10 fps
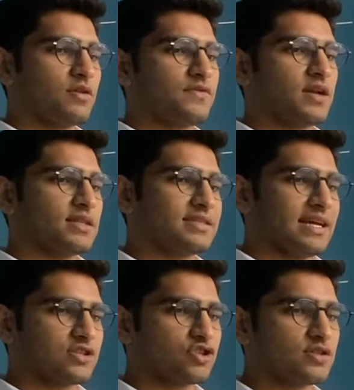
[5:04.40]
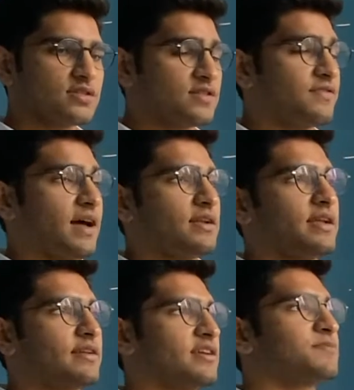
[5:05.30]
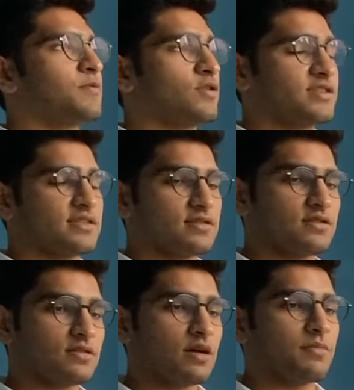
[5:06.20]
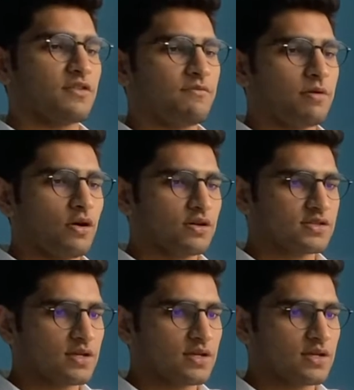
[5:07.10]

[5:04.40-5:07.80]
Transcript: transactions the validator has processed into a number of blocks,